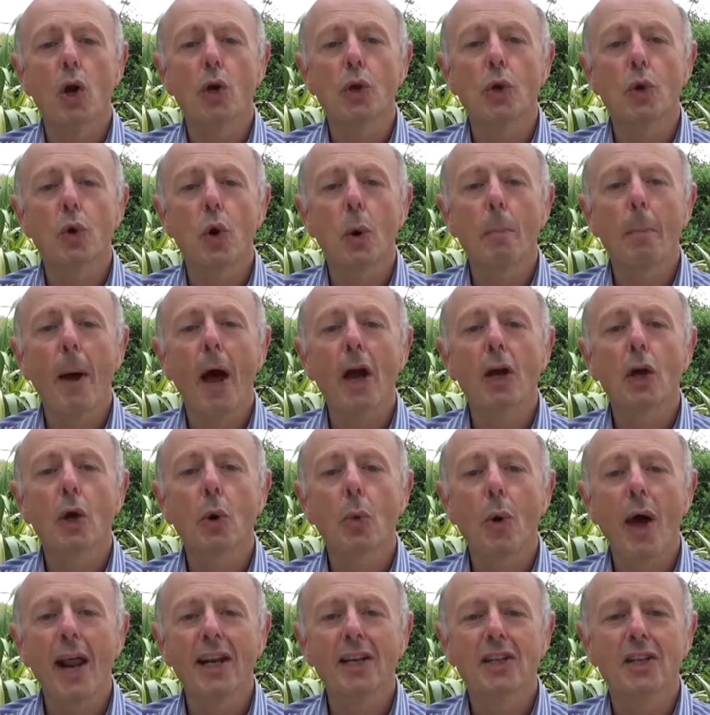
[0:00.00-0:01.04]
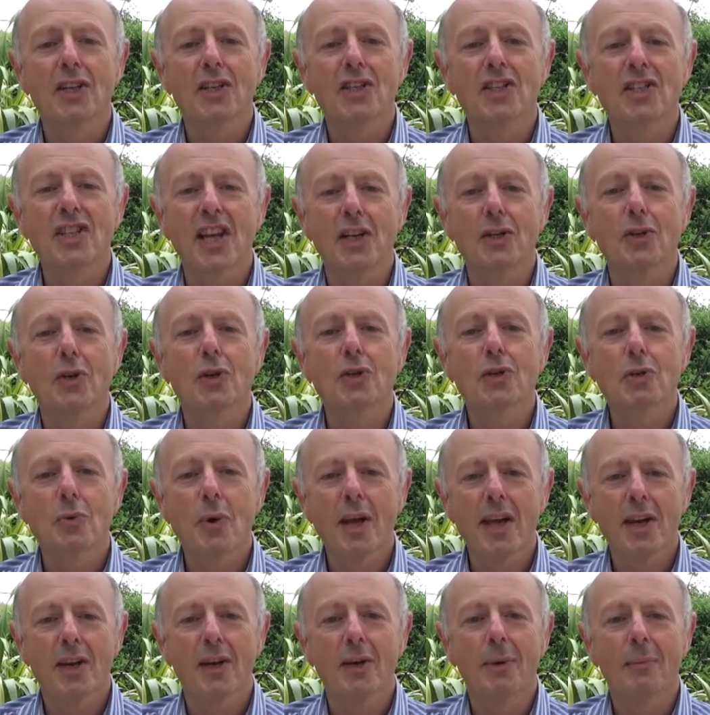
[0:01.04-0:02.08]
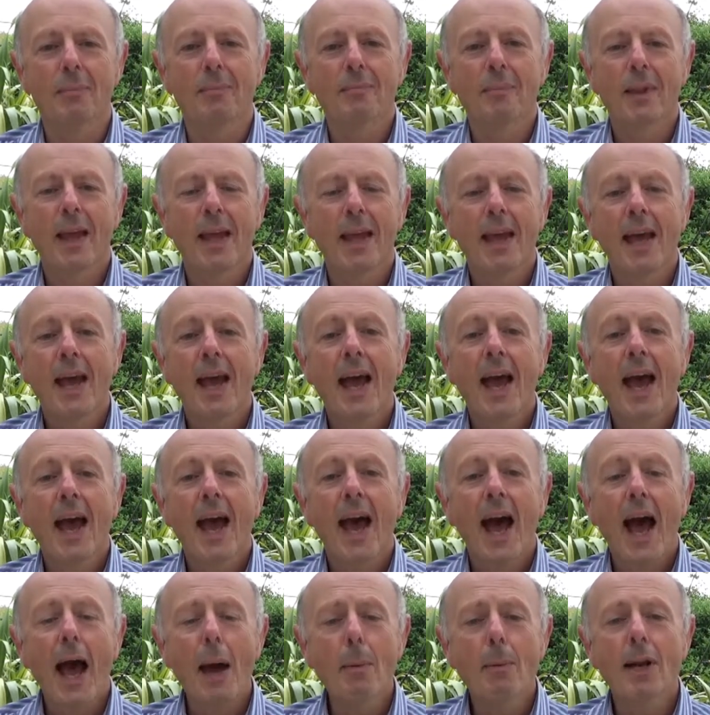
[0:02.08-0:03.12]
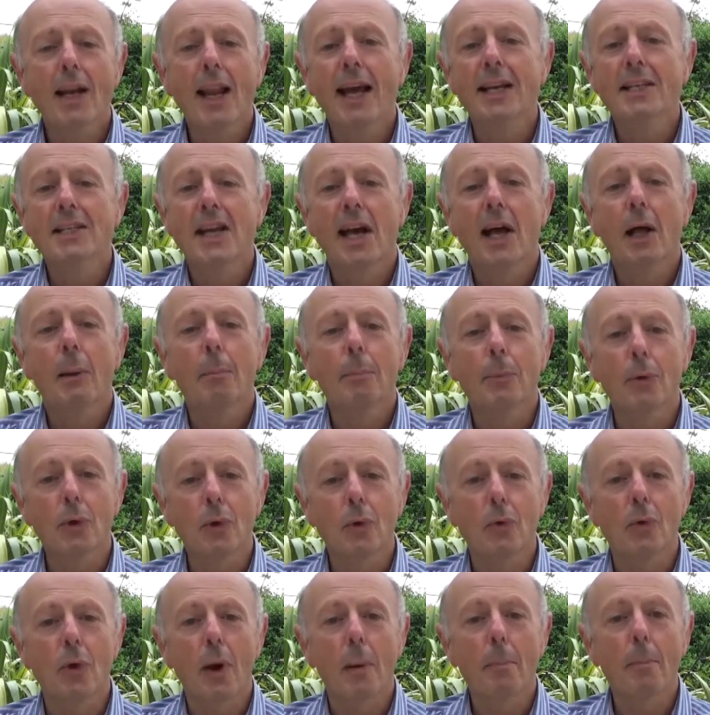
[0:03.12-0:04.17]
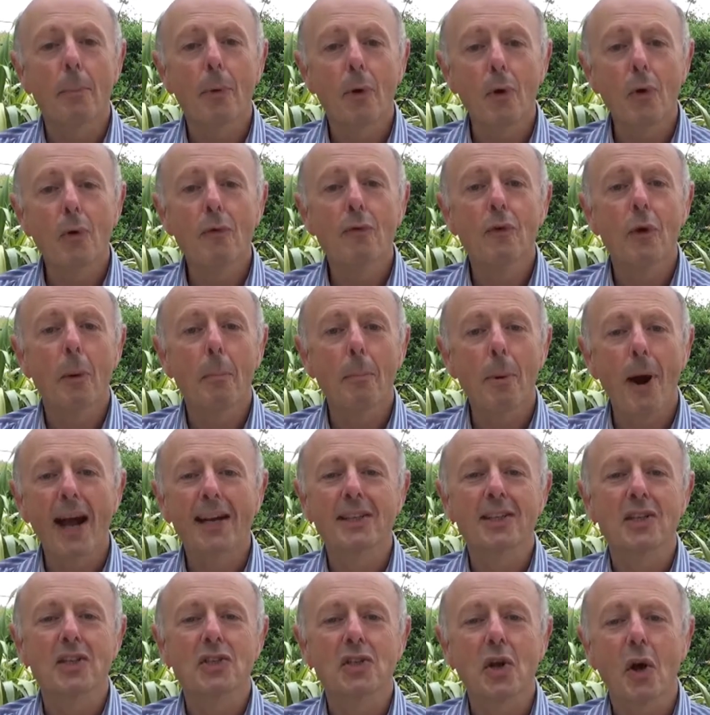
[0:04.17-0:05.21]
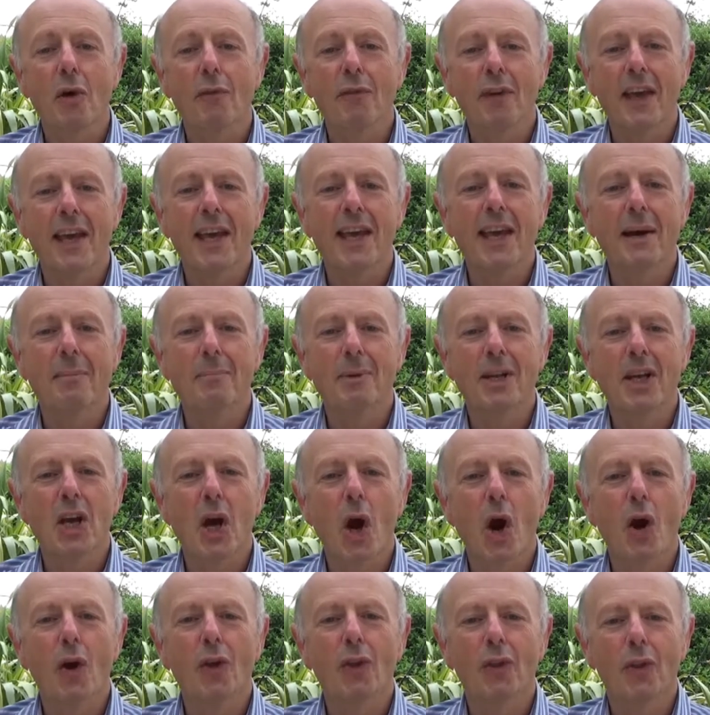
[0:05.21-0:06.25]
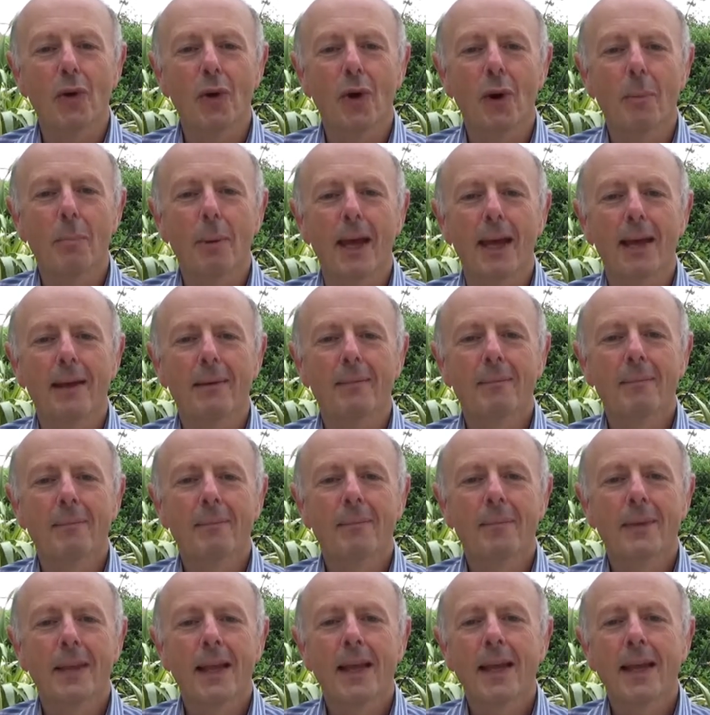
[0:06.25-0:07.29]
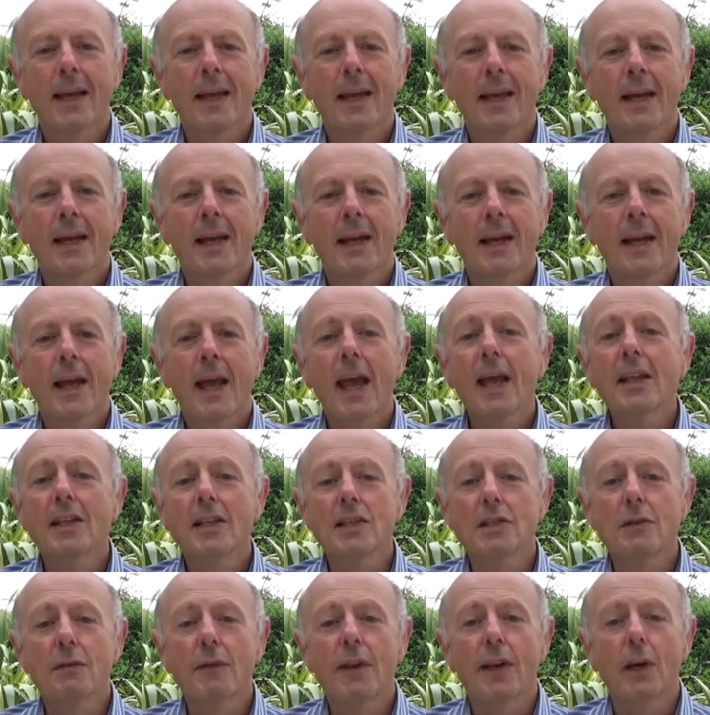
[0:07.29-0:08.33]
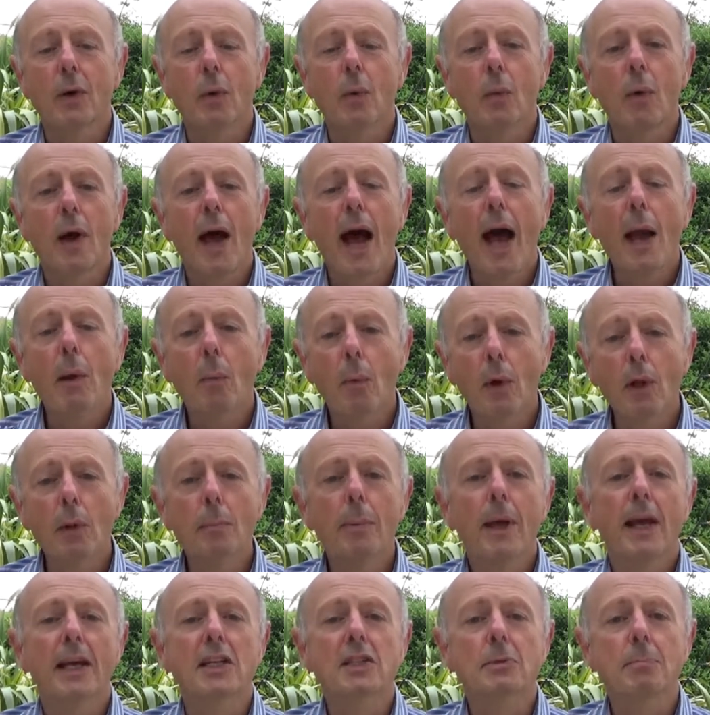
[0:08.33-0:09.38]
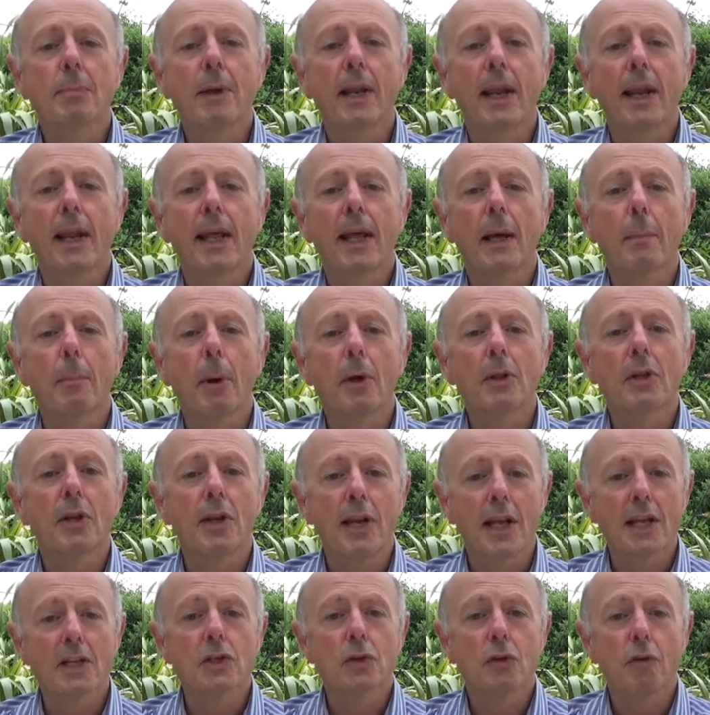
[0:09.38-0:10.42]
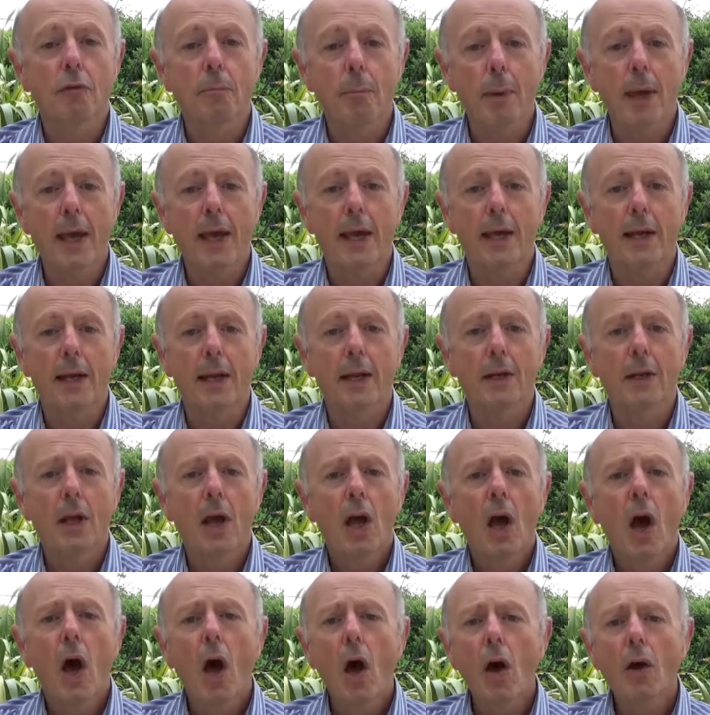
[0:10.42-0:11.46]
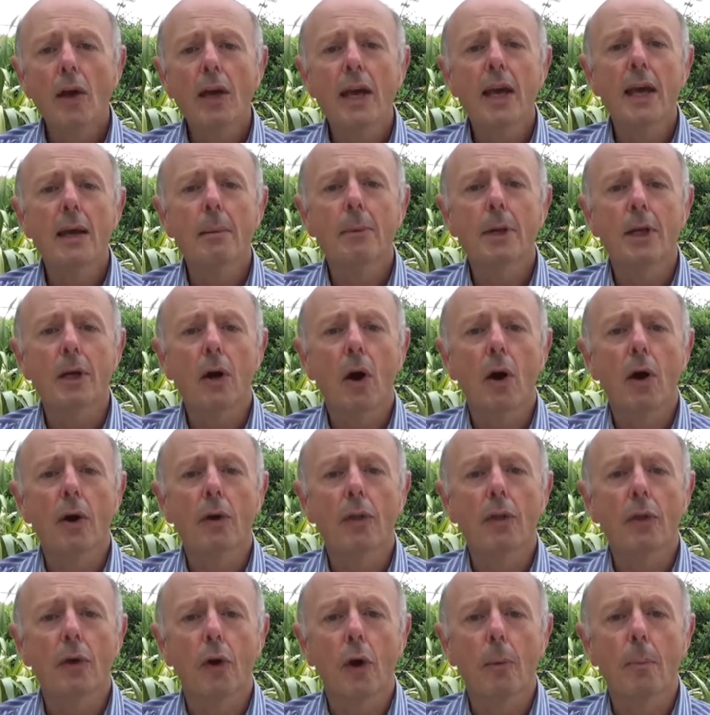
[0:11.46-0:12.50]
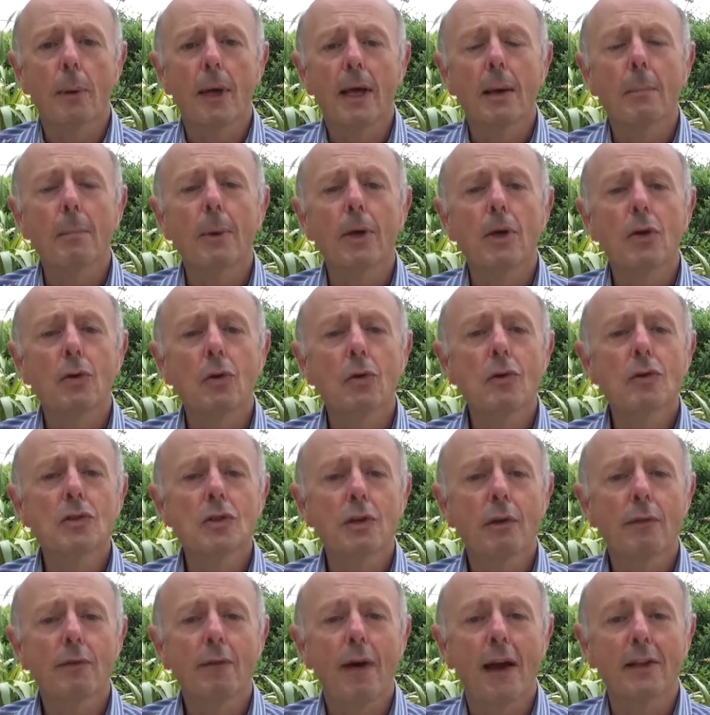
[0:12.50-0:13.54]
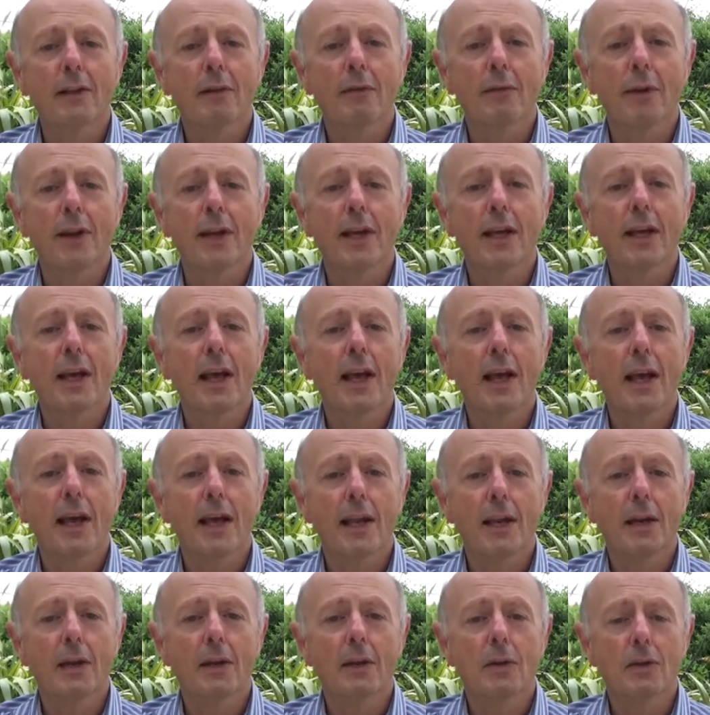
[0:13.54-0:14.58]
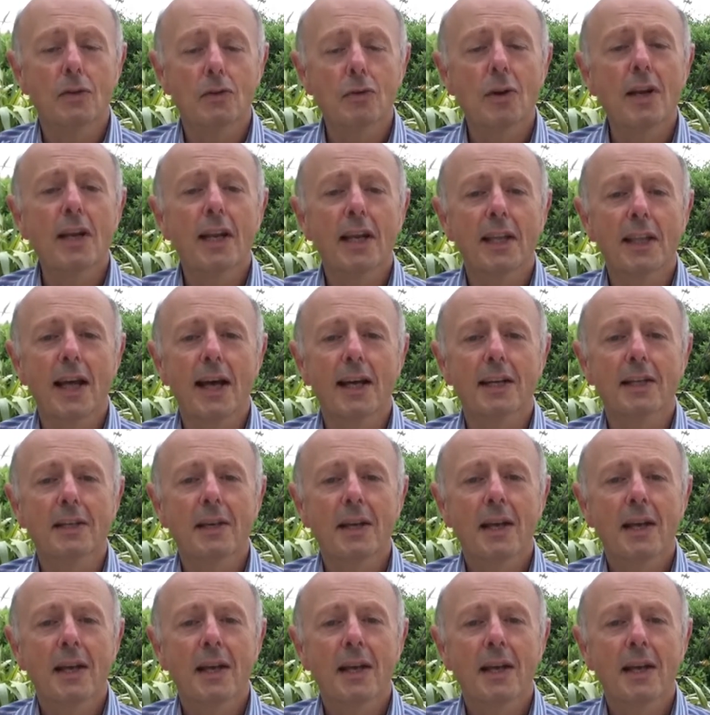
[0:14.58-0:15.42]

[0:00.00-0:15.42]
Europe Accredited Senior Trainer. I would like to help you improve your practice of EMDR therapy. In this video, I will be explaining about the nature of pain and how EMDR therapy can be used effectively in treating that.